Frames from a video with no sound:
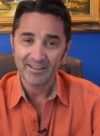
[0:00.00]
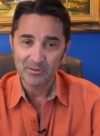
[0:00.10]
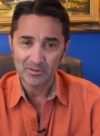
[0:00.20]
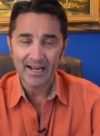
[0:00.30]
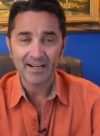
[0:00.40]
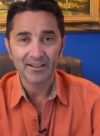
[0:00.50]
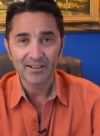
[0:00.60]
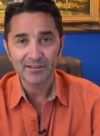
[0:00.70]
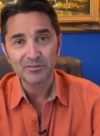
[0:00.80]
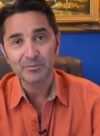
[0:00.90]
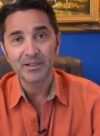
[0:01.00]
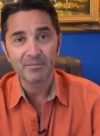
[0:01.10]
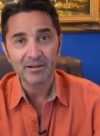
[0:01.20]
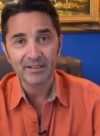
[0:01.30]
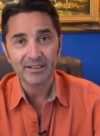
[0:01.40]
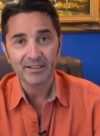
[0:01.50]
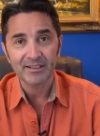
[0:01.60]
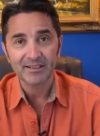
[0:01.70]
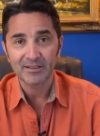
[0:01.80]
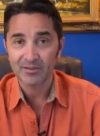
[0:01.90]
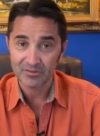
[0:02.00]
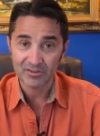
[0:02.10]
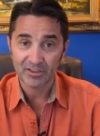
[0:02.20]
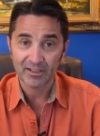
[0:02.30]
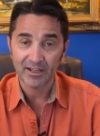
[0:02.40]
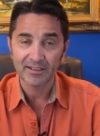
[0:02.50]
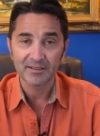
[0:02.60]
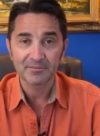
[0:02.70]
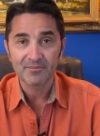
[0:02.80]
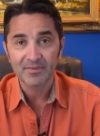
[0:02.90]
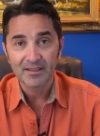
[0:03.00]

you gotta love to be American, of a certain kind.